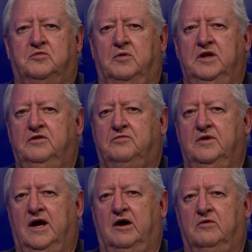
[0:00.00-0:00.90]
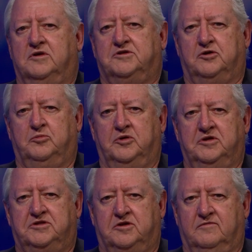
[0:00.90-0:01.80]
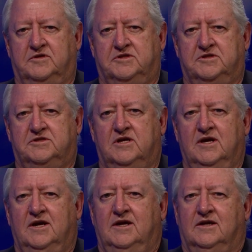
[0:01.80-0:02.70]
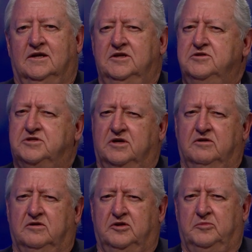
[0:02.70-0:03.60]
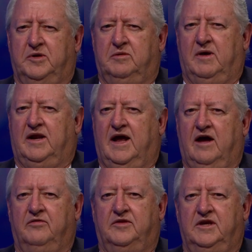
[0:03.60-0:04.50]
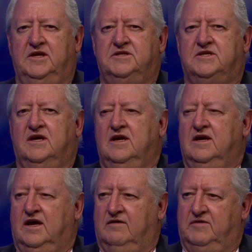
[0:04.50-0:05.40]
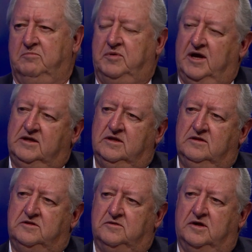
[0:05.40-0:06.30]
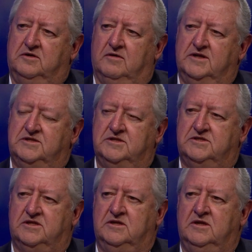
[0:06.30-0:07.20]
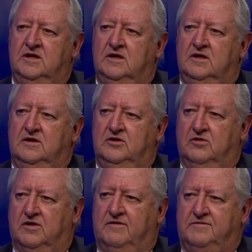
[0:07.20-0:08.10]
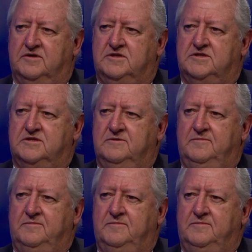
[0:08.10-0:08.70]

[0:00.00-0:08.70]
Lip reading: 23-hour sobering services. Can you share a little bit about how these have impacted the drug crisis and your efforts?